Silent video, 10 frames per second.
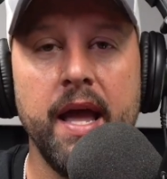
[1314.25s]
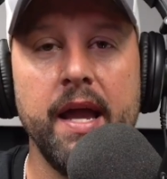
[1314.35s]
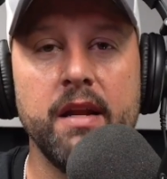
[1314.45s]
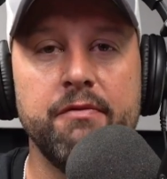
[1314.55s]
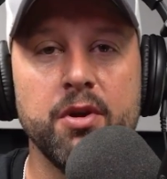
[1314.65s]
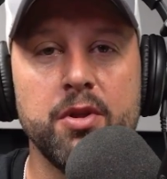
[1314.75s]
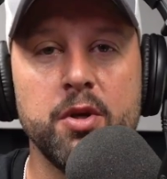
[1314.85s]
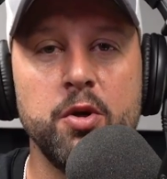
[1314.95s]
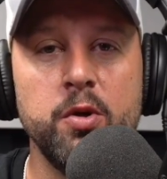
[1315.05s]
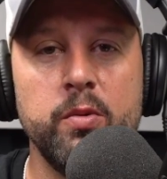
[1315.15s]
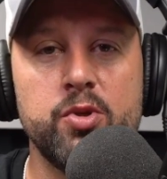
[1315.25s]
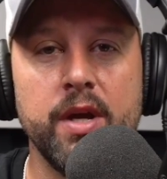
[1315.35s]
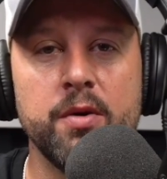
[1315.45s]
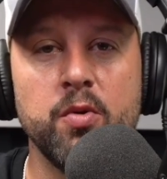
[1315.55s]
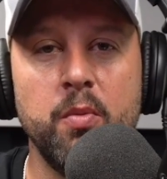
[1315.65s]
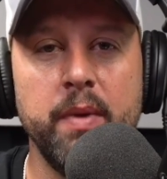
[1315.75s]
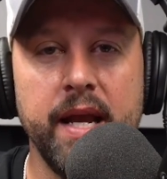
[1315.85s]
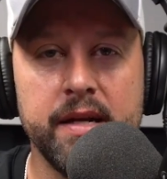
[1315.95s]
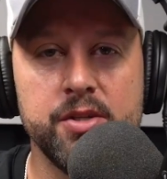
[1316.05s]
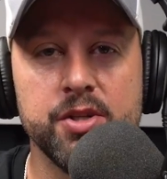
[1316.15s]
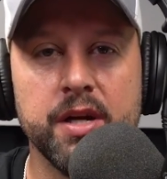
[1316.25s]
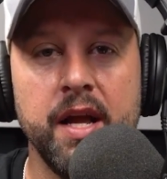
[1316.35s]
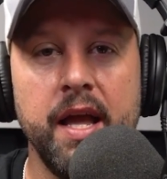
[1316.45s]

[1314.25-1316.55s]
And if you're the new general manager